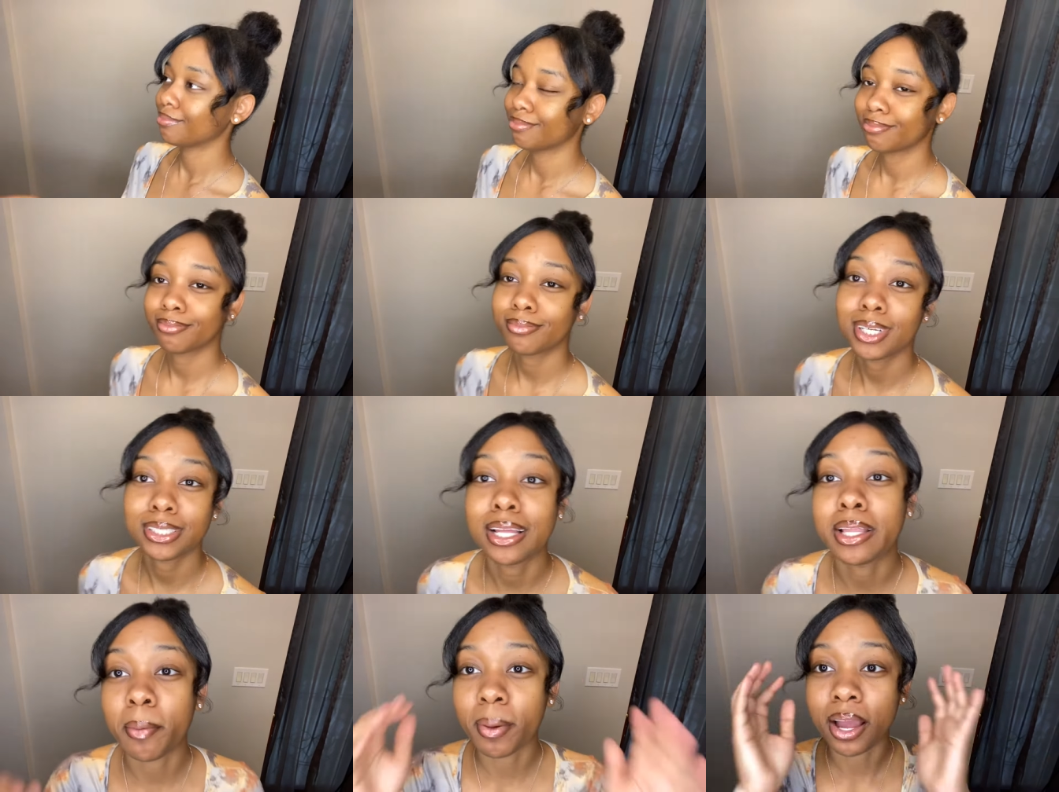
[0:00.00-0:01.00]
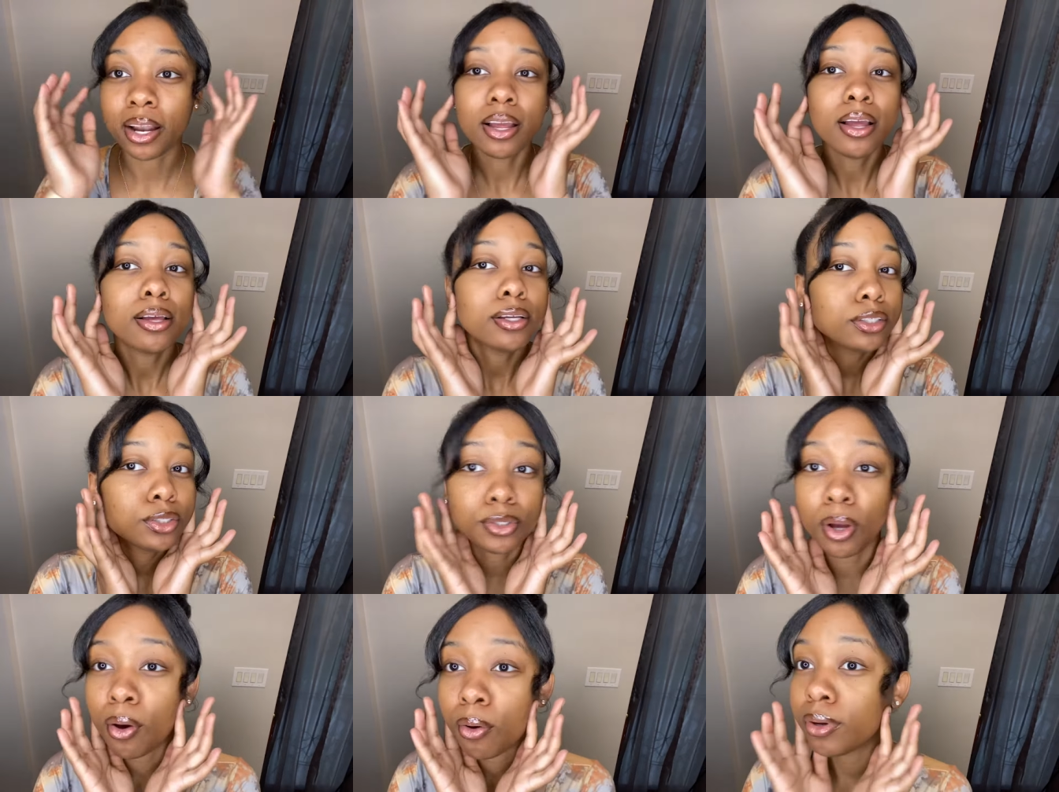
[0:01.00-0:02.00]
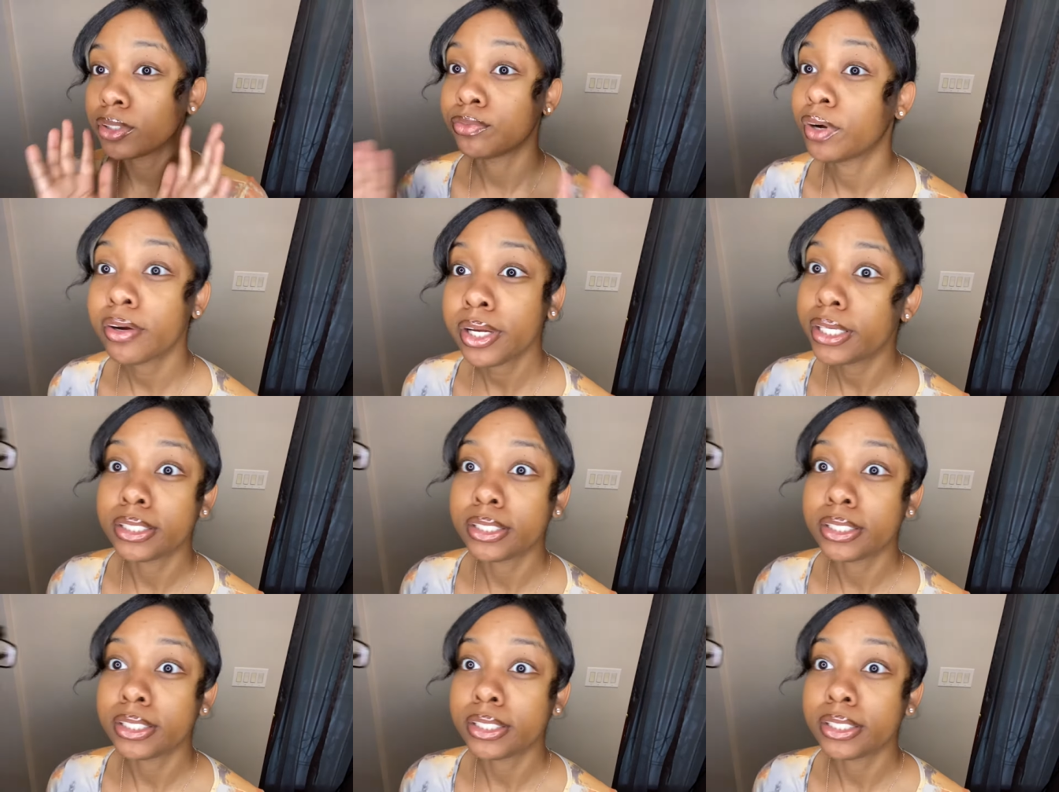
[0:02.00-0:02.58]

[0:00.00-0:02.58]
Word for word: It's not that bad. So it's very easy.